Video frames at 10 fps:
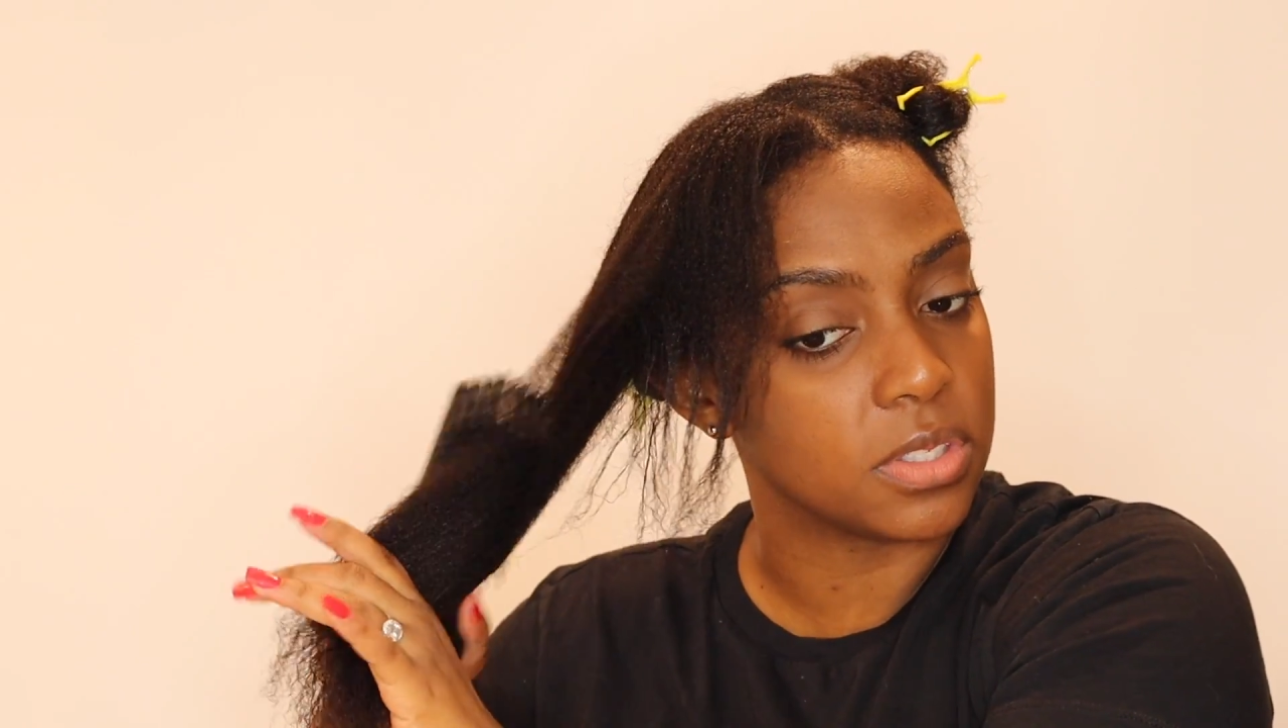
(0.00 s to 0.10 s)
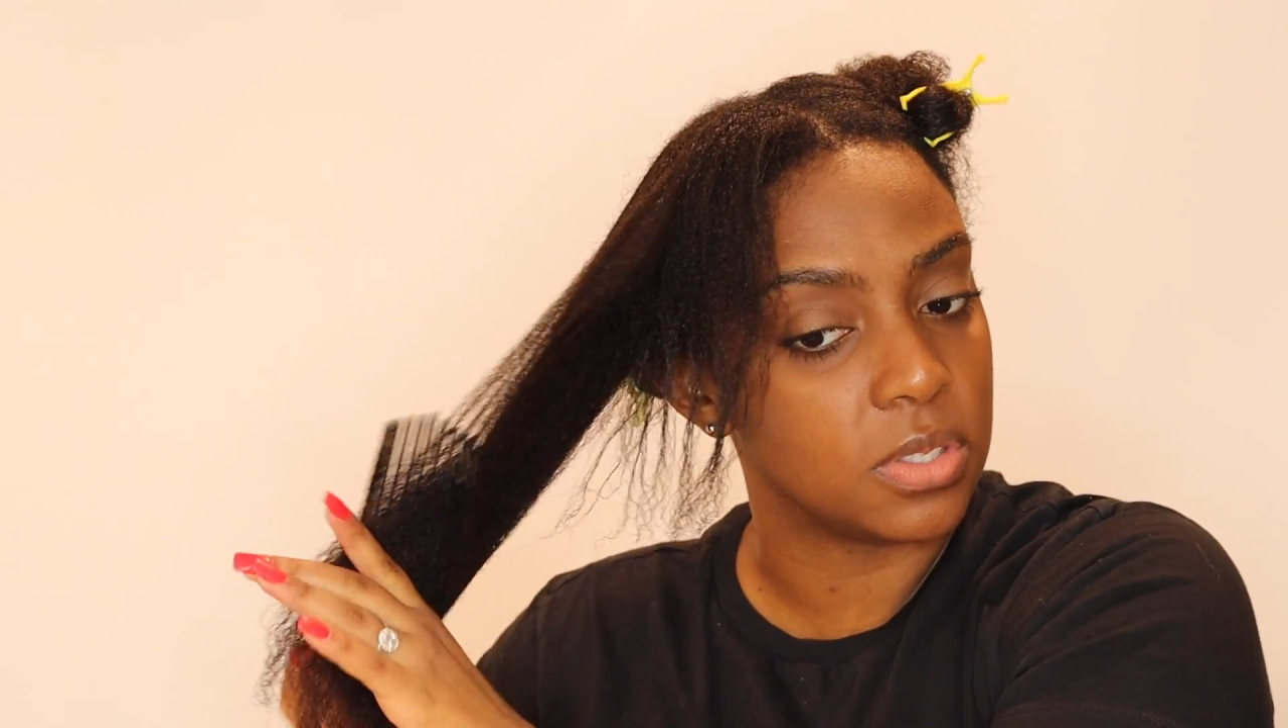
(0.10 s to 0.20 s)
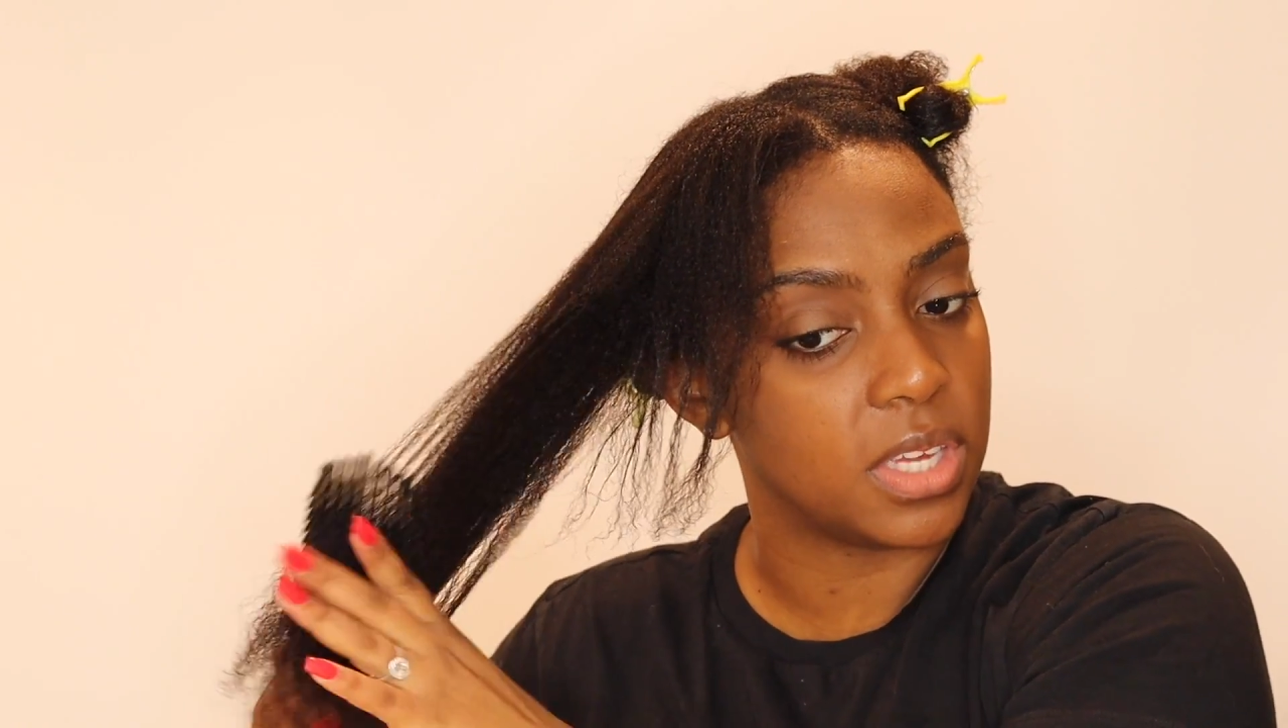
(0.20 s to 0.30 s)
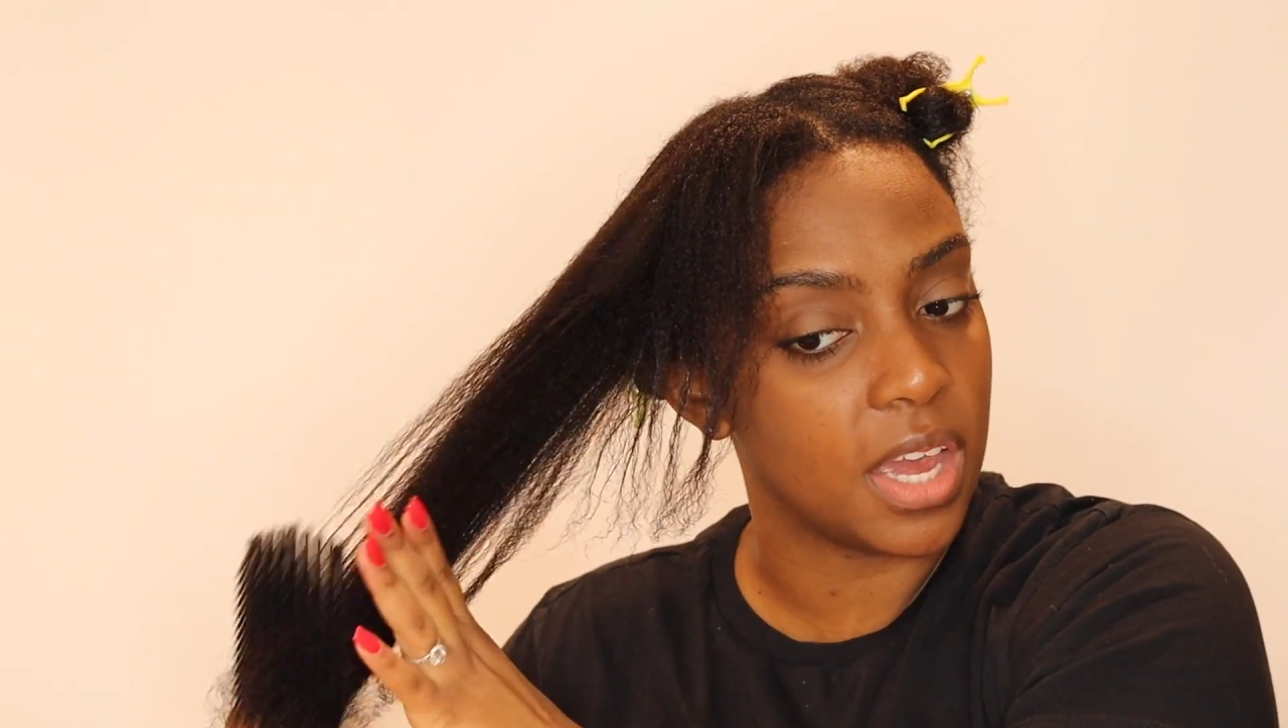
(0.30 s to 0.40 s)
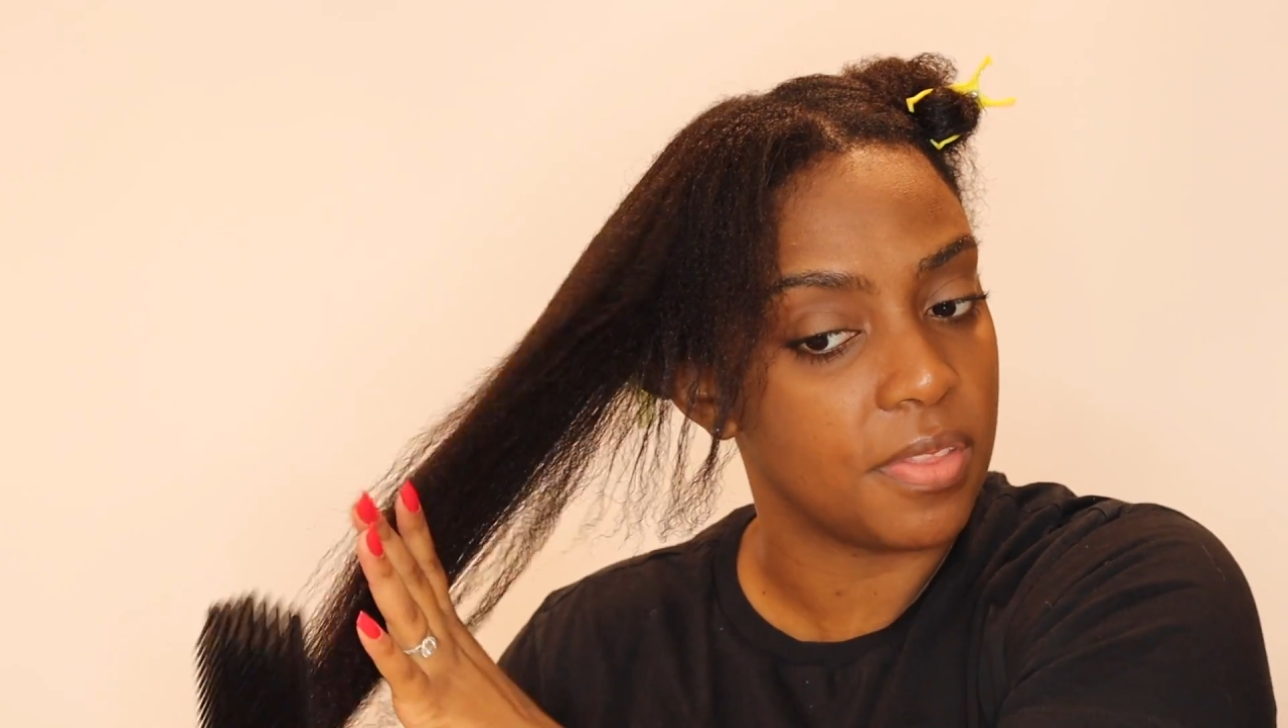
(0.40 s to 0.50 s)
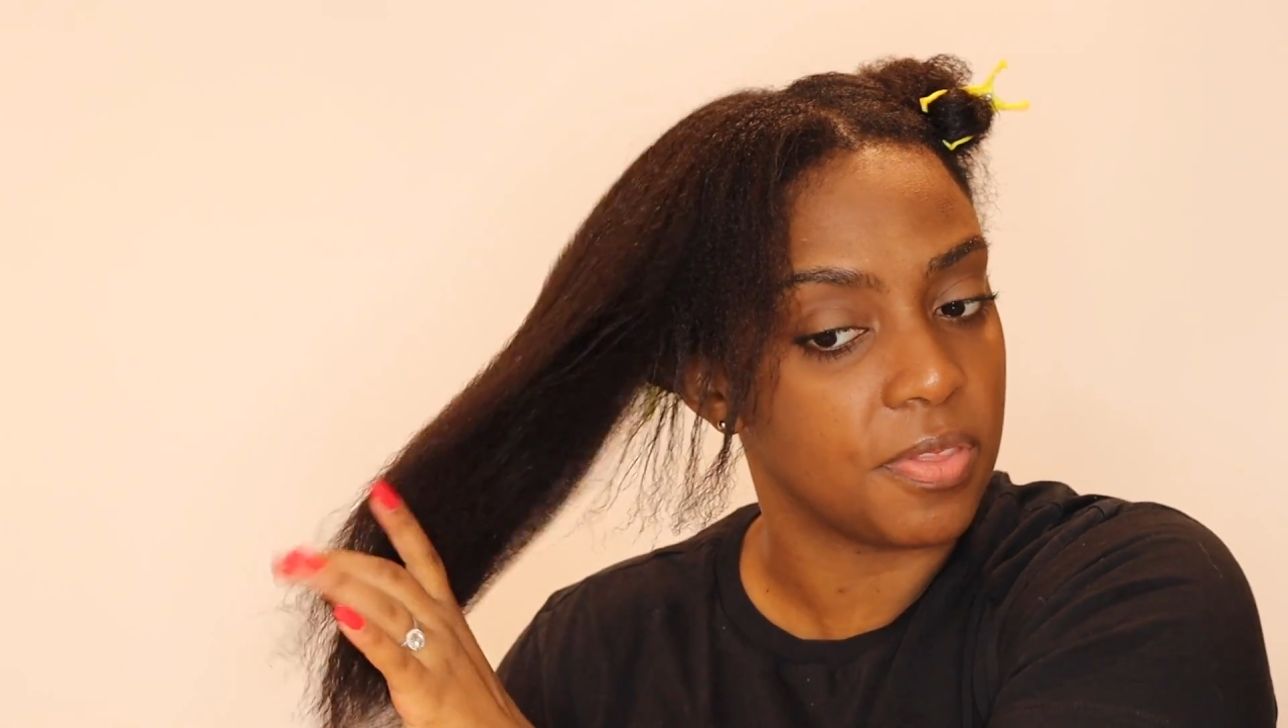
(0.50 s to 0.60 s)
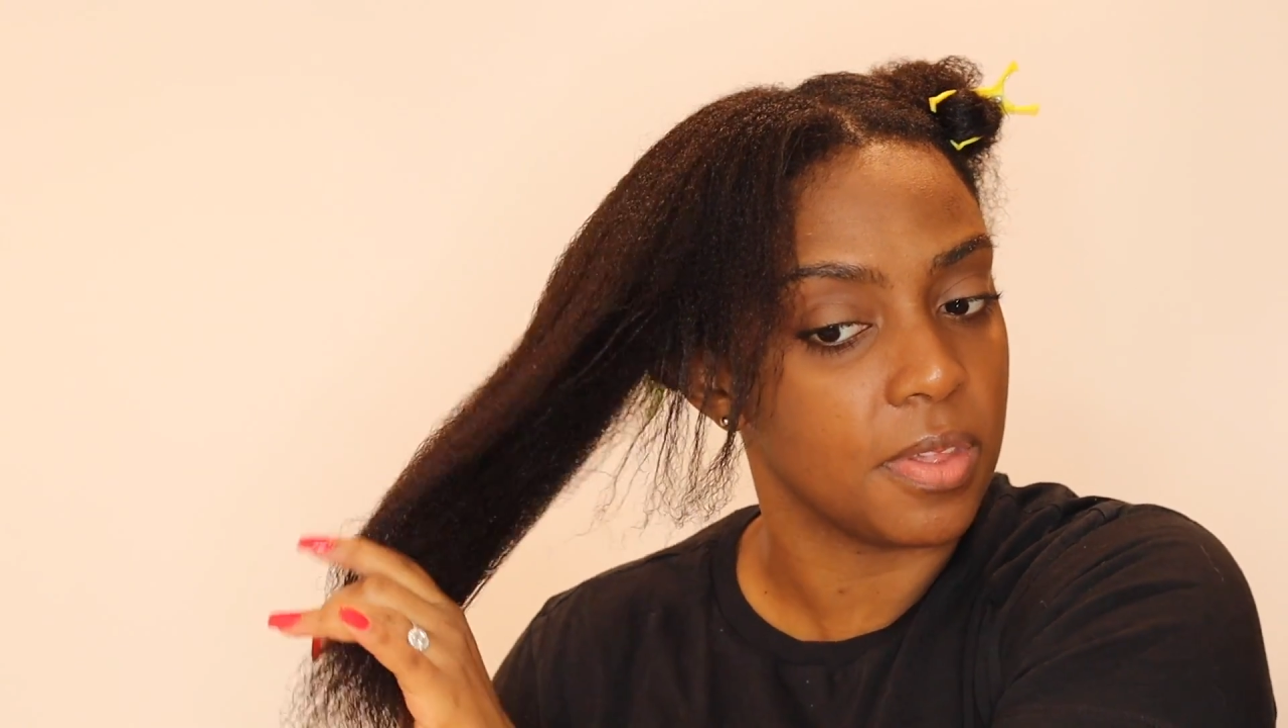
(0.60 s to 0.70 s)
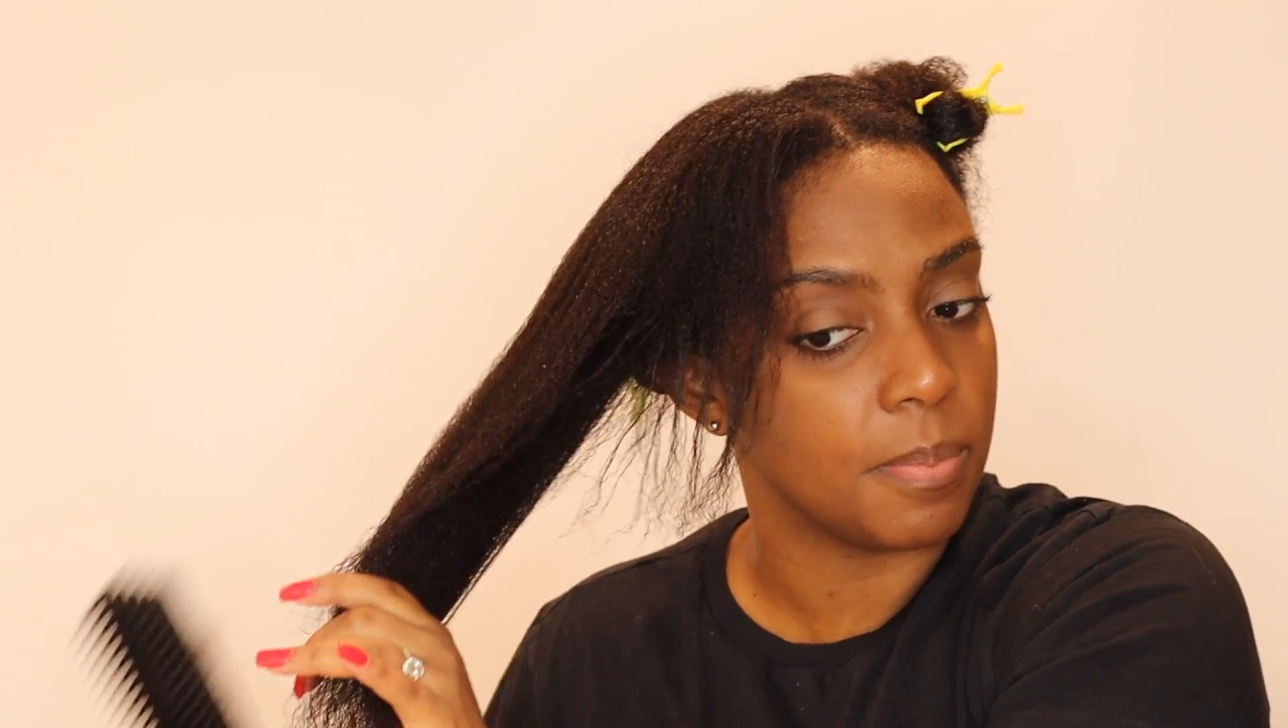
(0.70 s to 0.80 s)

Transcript: to get